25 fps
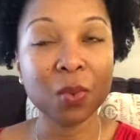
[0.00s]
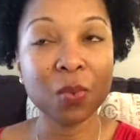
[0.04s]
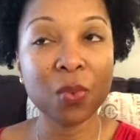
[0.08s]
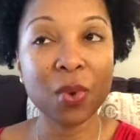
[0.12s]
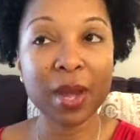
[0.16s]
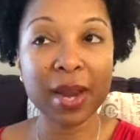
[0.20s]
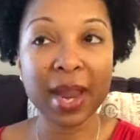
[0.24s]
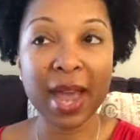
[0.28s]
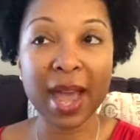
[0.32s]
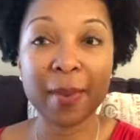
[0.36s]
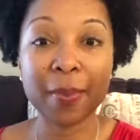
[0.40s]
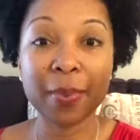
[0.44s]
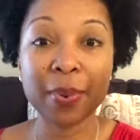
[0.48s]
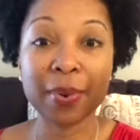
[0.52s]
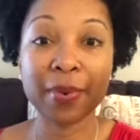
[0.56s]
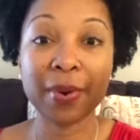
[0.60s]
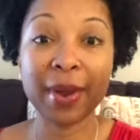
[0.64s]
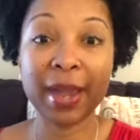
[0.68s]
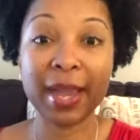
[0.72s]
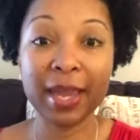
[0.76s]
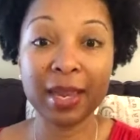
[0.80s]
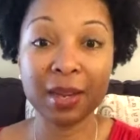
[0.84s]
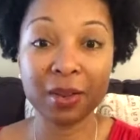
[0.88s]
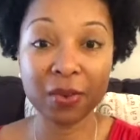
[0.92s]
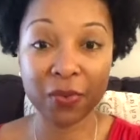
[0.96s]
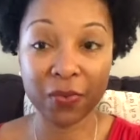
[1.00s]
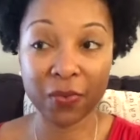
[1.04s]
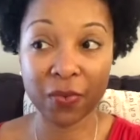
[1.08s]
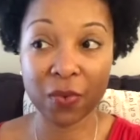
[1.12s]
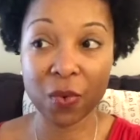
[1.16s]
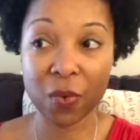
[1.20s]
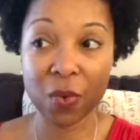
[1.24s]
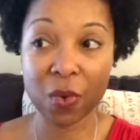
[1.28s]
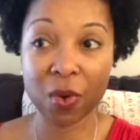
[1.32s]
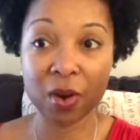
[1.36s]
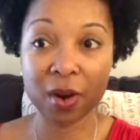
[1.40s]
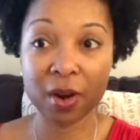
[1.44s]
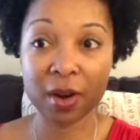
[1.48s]
what I prayed
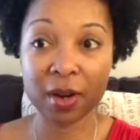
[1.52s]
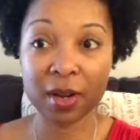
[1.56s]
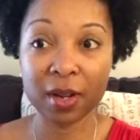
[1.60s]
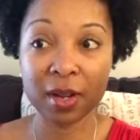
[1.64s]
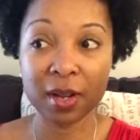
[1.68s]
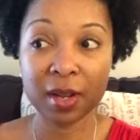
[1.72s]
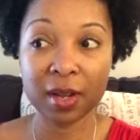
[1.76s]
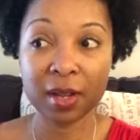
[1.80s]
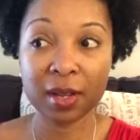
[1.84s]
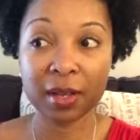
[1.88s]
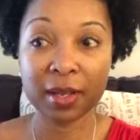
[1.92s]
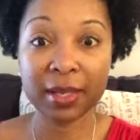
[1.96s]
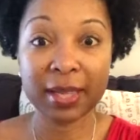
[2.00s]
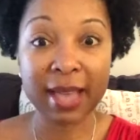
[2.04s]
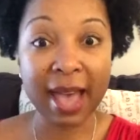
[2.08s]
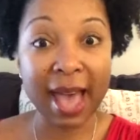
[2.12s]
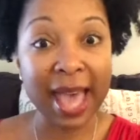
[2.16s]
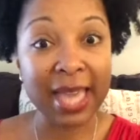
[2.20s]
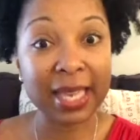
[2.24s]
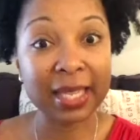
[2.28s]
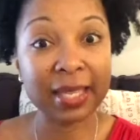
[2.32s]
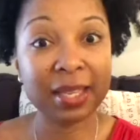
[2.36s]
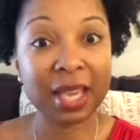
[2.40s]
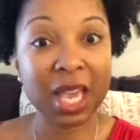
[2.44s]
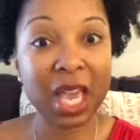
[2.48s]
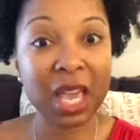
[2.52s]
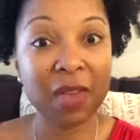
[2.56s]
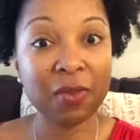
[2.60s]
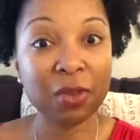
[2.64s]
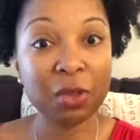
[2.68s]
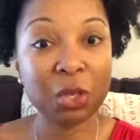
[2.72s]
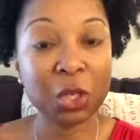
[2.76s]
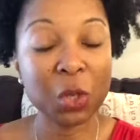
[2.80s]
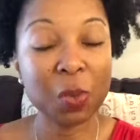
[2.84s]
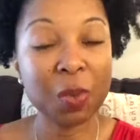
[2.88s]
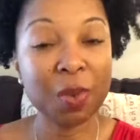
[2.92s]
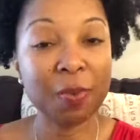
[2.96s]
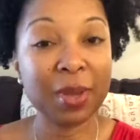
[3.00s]
for, God gave
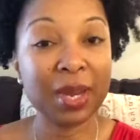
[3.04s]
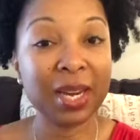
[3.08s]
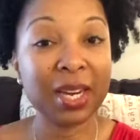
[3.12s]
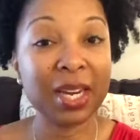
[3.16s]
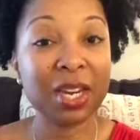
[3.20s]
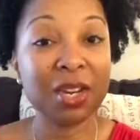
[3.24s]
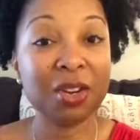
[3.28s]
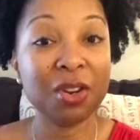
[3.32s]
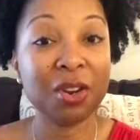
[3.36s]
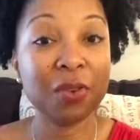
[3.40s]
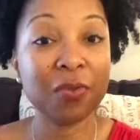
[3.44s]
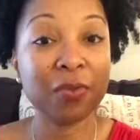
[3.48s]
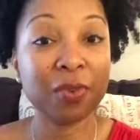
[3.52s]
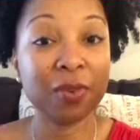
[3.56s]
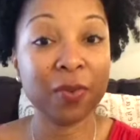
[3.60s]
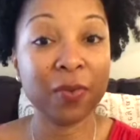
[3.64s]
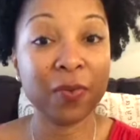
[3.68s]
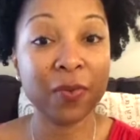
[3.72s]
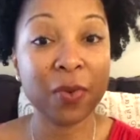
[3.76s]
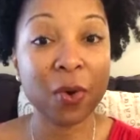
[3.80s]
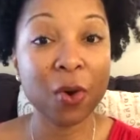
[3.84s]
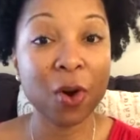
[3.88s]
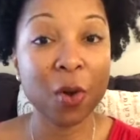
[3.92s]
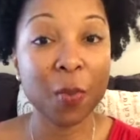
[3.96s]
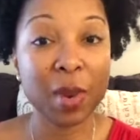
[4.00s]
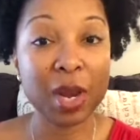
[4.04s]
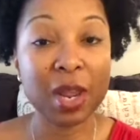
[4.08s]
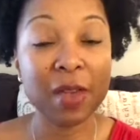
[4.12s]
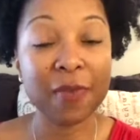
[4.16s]
it to me, but in a different form.